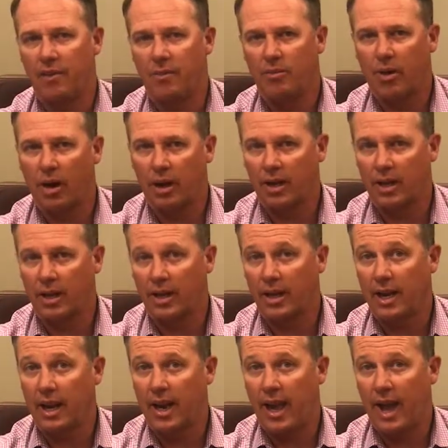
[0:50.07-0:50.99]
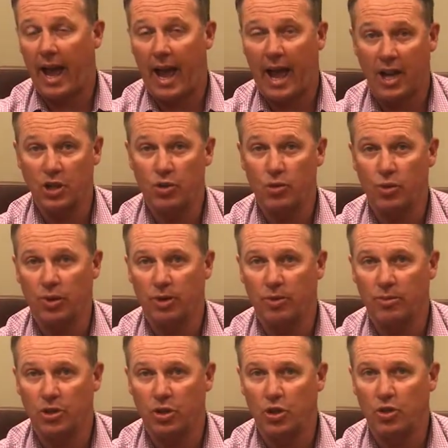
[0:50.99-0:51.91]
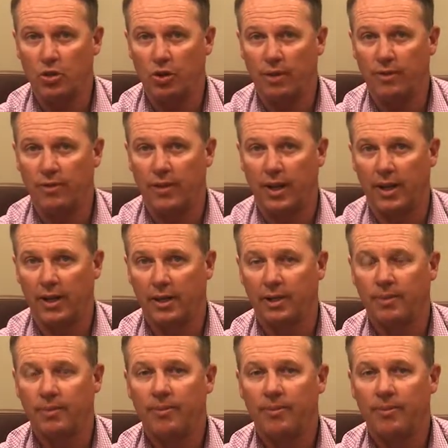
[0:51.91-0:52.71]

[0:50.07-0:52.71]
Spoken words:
market, as would a mutual fund.